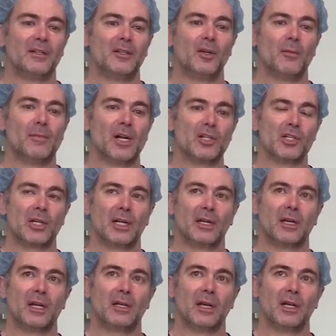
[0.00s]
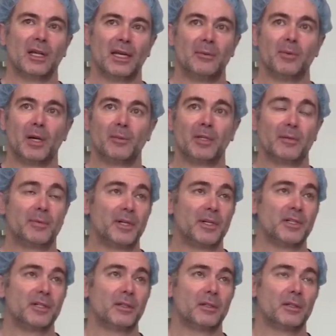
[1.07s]
Much like a lay public
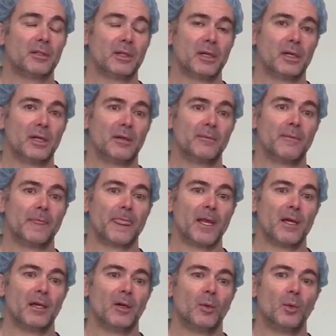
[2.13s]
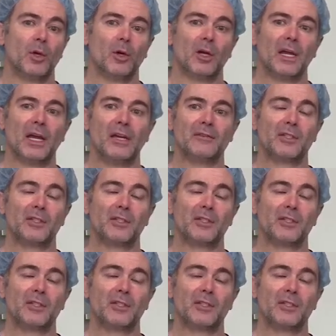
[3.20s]
person, we all have